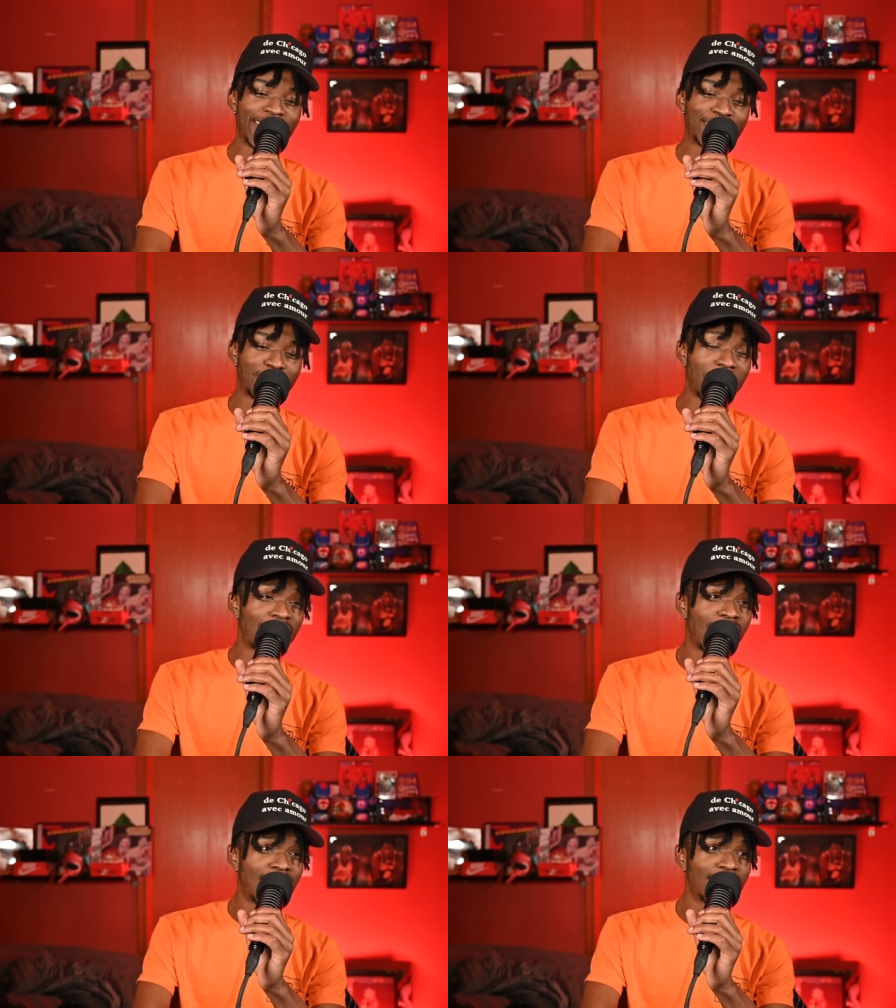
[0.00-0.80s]
It's been
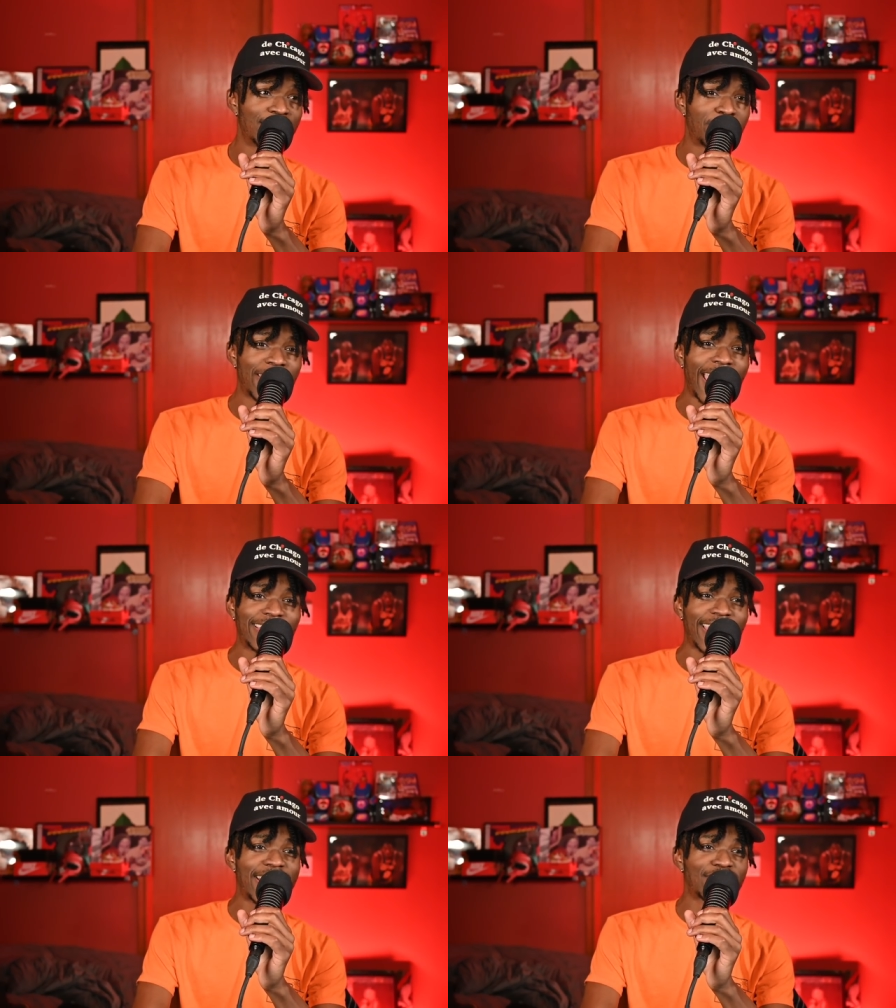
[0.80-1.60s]
uh it's been
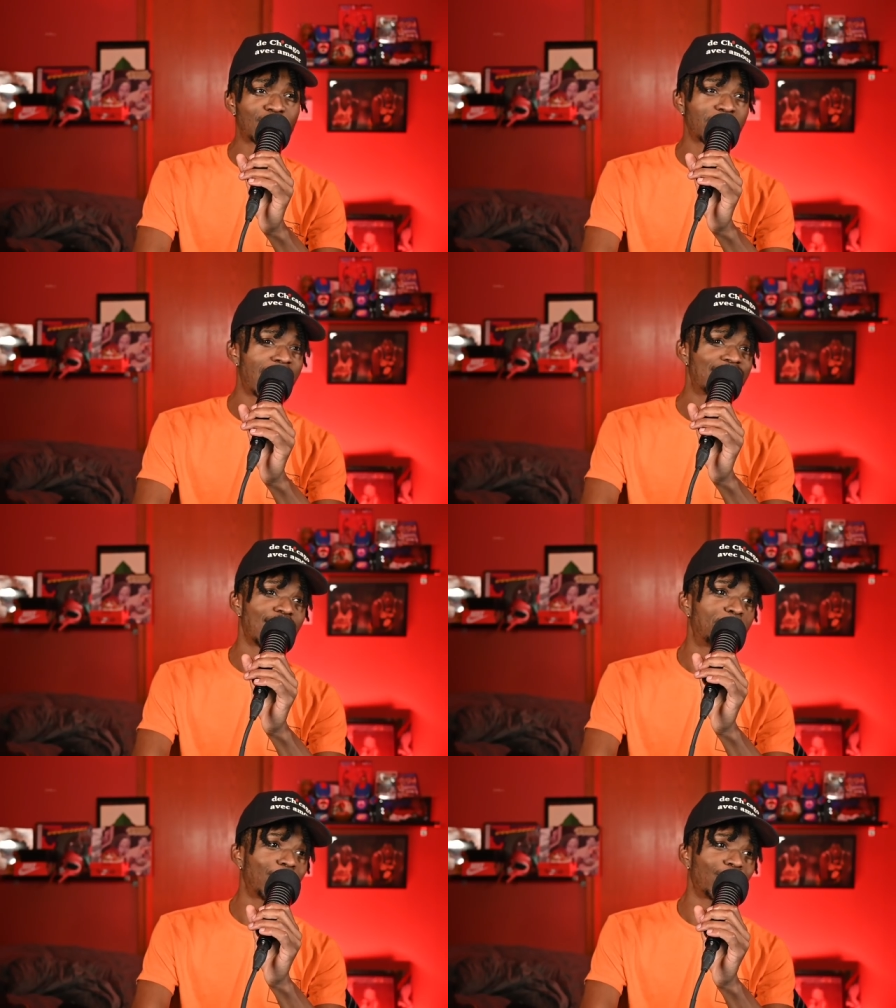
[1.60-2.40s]
eight days since we last
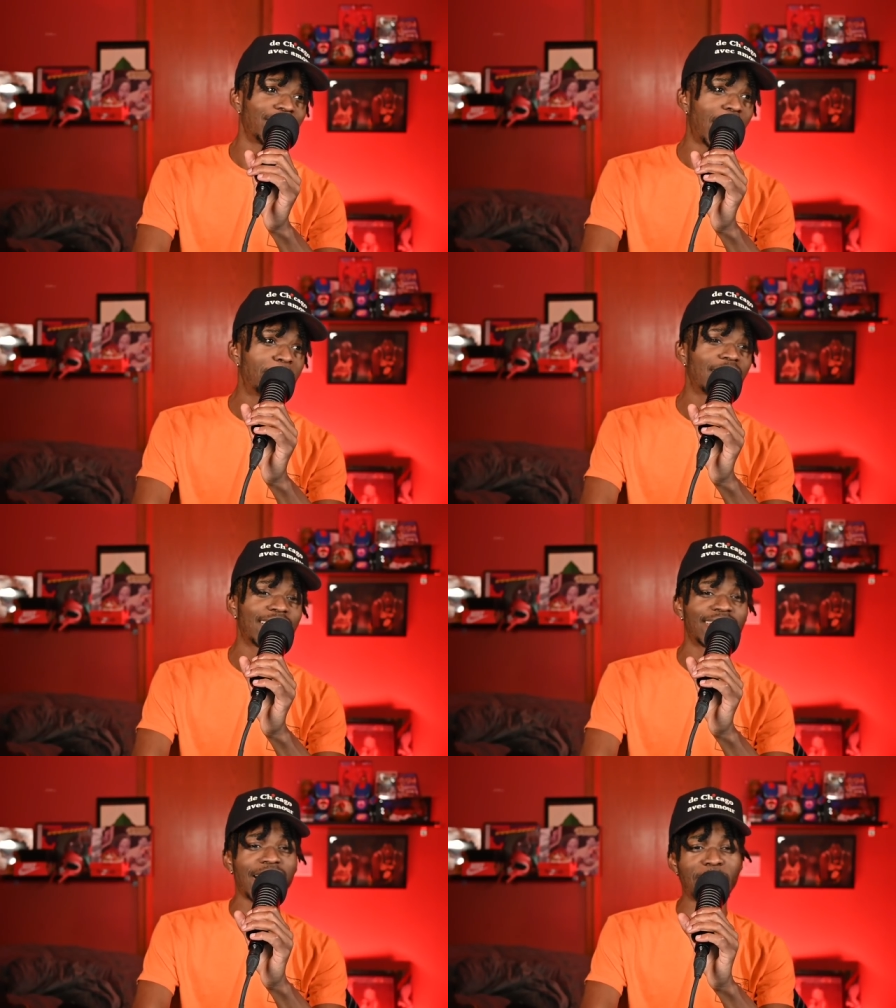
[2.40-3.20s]
uploaded, and I've been
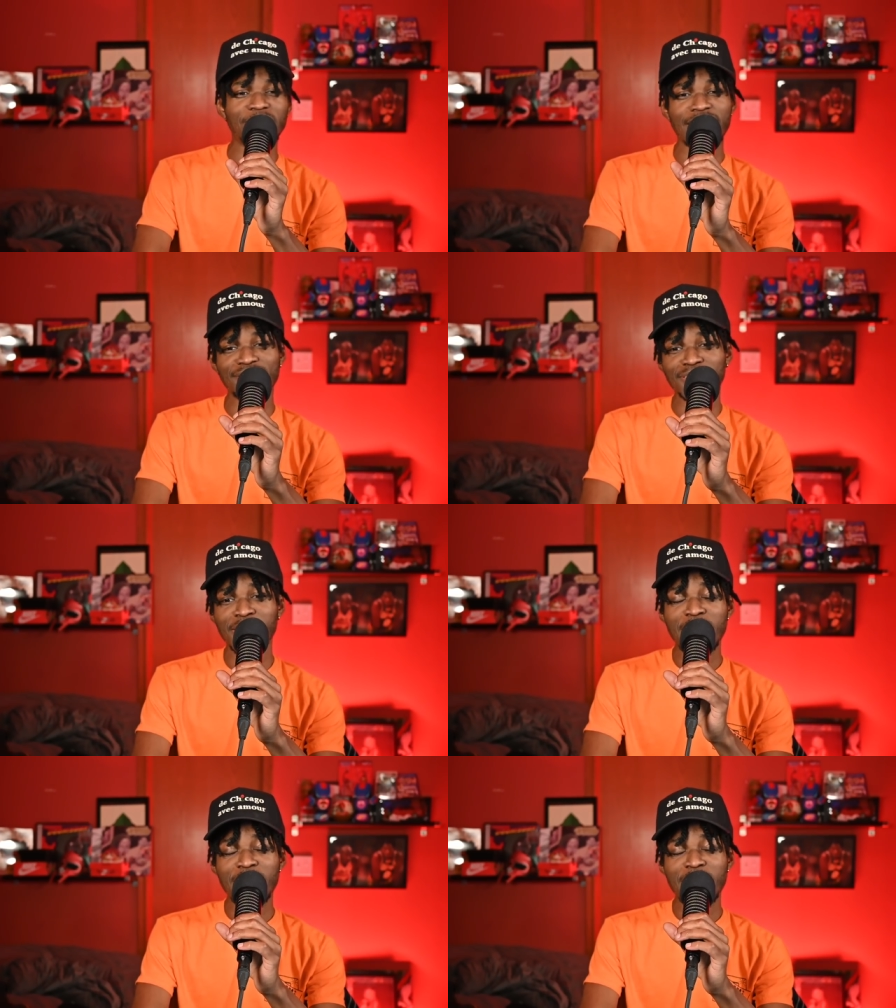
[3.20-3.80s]
looking at the comment section.